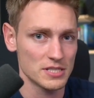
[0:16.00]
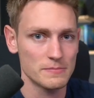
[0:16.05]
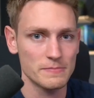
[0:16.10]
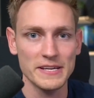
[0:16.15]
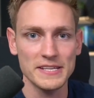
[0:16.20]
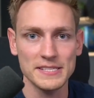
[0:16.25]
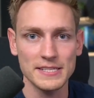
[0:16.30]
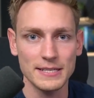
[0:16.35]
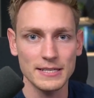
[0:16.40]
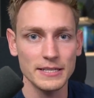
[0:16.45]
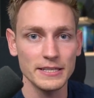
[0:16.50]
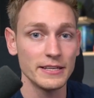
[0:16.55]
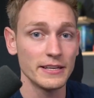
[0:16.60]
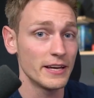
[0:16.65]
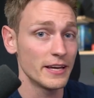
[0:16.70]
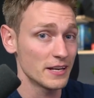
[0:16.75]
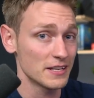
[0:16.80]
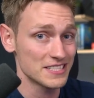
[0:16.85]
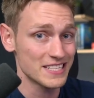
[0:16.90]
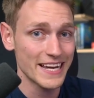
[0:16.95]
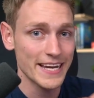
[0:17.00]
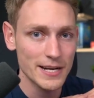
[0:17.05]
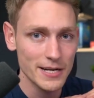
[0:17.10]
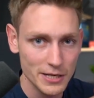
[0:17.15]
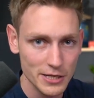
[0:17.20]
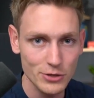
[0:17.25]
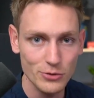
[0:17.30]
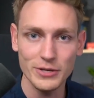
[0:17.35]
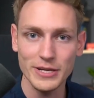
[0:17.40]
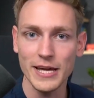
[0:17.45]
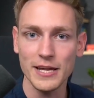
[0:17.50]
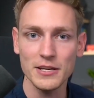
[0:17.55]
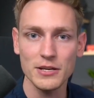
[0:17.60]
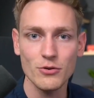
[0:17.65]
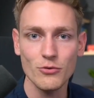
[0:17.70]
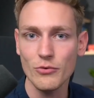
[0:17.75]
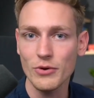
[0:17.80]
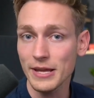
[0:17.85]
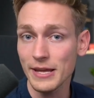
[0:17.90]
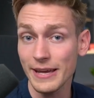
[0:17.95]
it's basically an entirely new
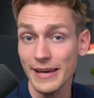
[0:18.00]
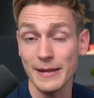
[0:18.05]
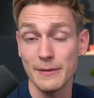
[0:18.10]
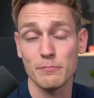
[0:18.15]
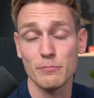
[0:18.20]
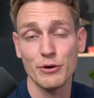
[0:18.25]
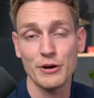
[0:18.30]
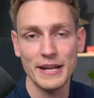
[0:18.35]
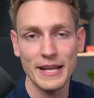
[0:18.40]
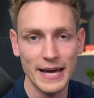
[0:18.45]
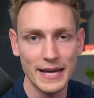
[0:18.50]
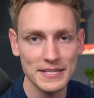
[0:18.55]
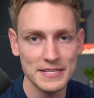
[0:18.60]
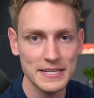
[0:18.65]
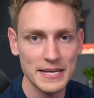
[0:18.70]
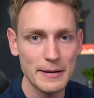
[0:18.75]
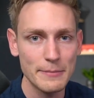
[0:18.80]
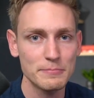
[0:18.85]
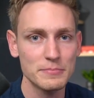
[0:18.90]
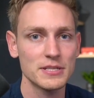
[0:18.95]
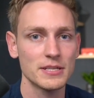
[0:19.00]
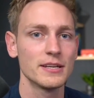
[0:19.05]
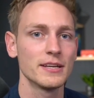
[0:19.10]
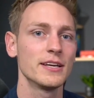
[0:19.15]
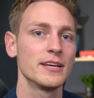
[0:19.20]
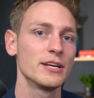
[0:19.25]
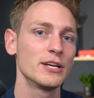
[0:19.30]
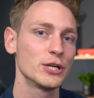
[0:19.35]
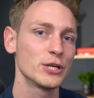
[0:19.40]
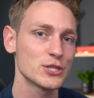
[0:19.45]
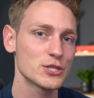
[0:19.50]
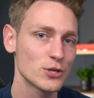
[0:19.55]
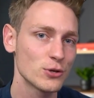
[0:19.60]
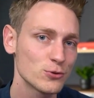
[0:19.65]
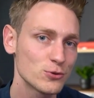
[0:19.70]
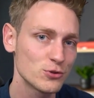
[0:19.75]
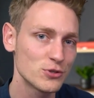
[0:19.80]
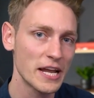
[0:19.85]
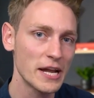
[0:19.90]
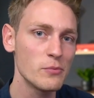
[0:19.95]
category and pretty untapped. So
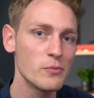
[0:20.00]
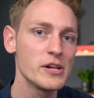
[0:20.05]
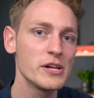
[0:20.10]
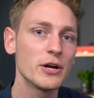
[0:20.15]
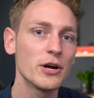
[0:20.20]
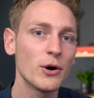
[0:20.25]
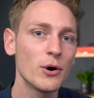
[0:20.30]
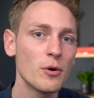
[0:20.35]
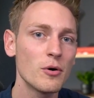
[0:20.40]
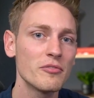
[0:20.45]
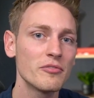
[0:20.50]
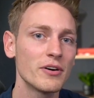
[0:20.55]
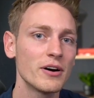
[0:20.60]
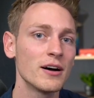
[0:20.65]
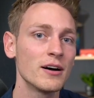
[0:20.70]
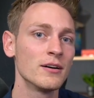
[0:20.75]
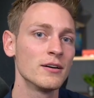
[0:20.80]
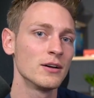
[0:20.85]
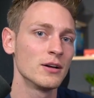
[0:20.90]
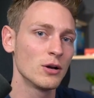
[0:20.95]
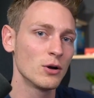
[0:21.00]
today we'll go over